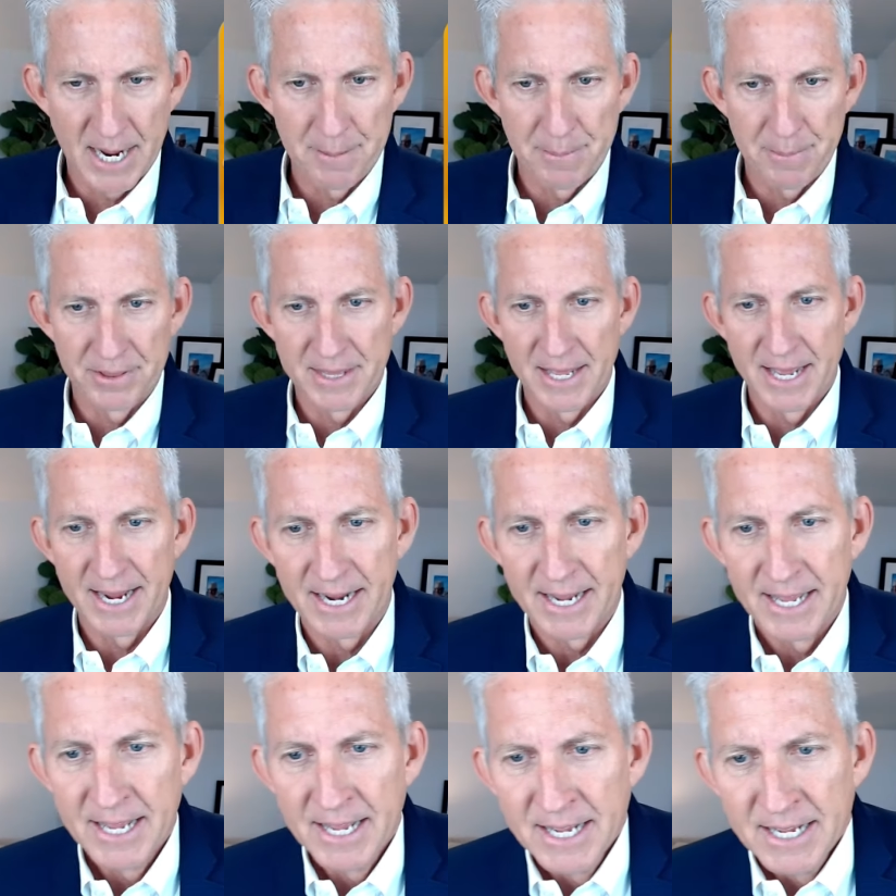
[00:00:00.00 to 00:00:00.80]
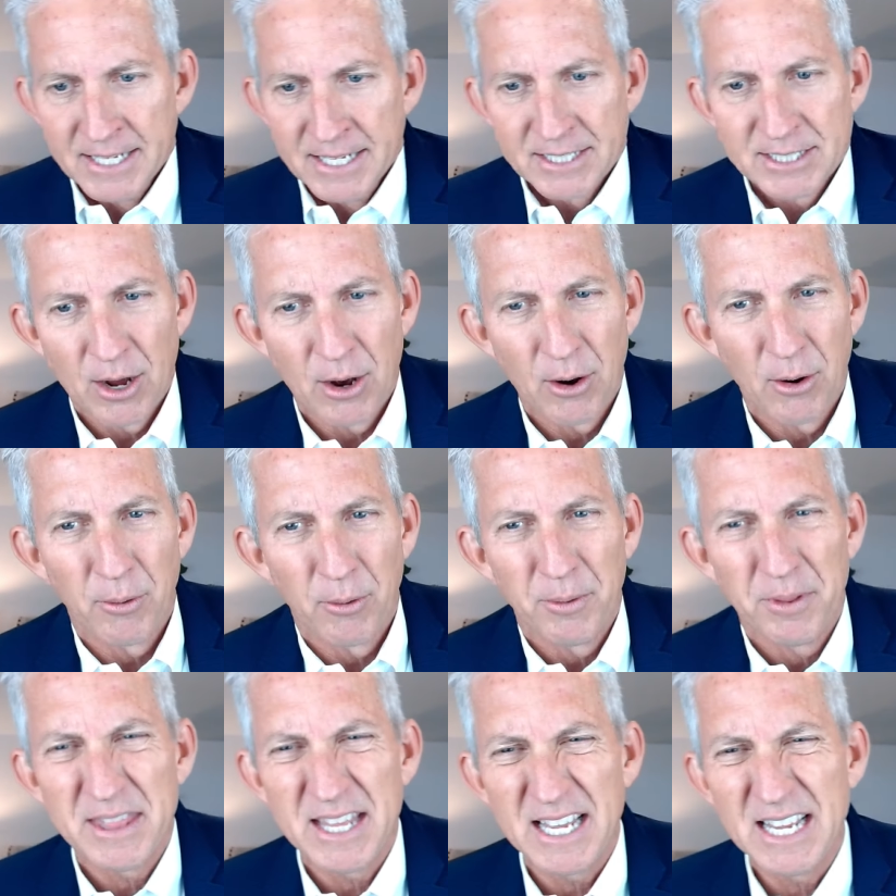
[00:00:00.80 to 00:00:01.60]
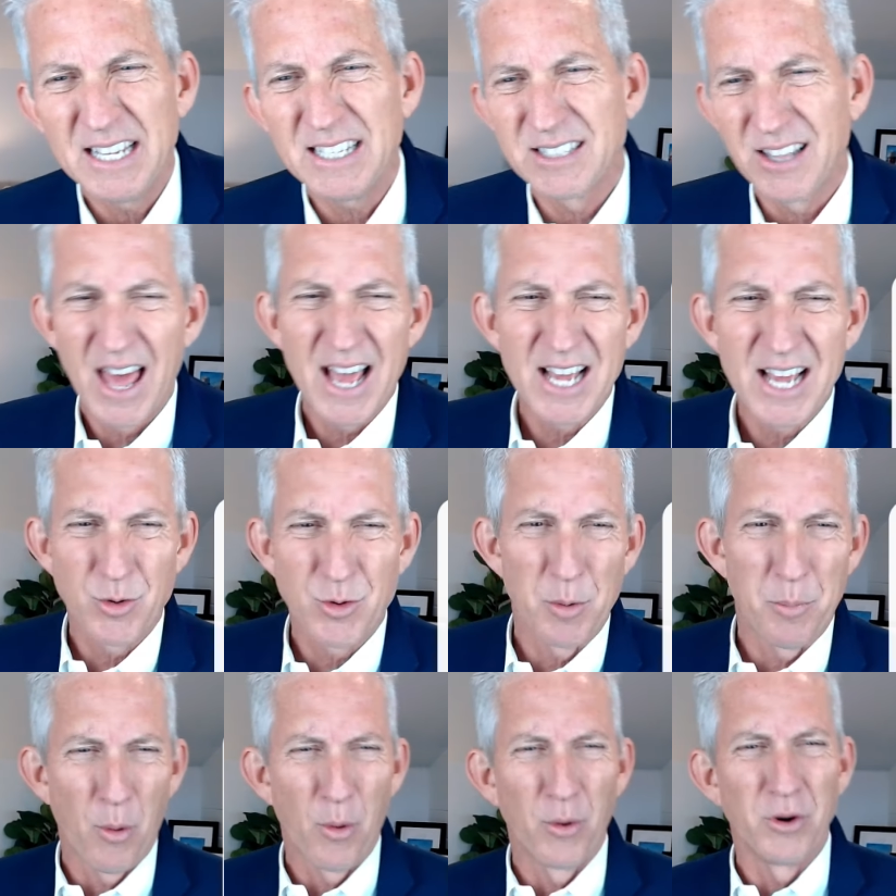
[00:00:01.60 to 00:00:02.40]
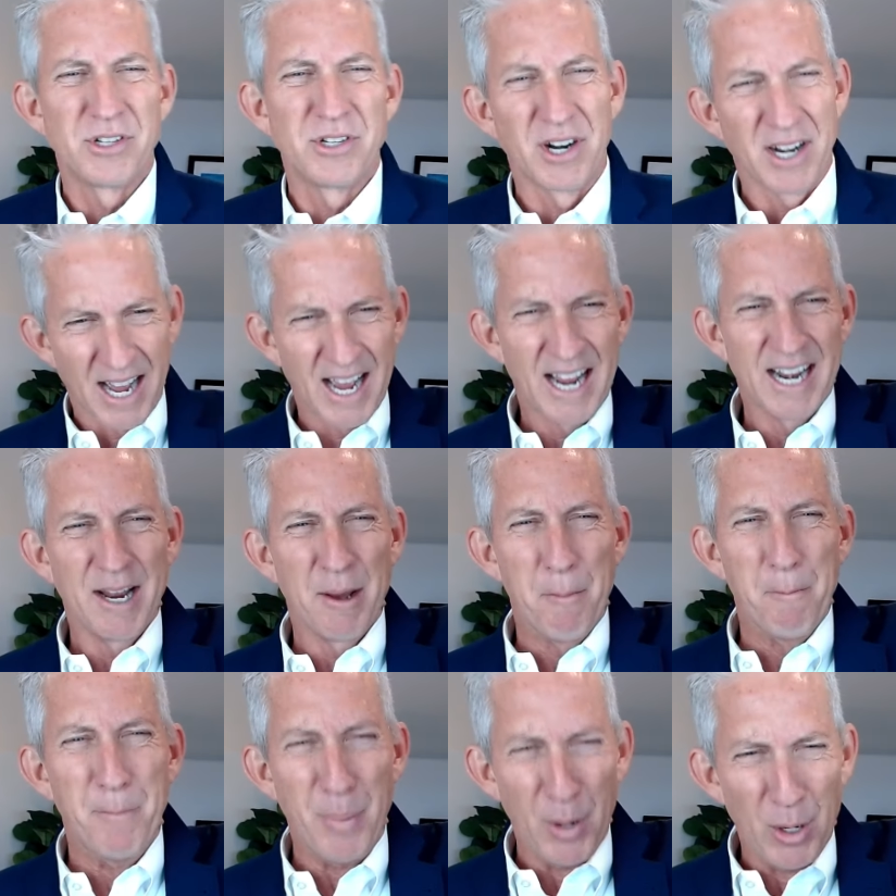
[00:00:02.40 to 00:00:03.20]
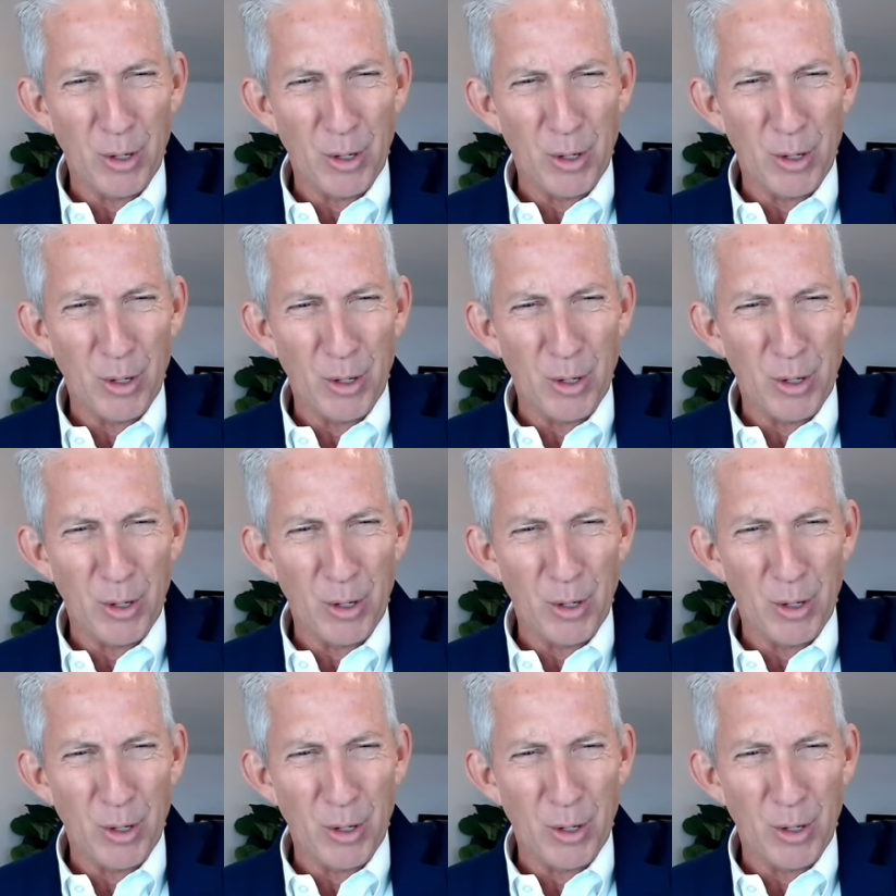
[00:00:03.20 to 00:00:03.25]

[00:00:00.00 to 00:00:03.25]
type of thing. So these last reports are kind of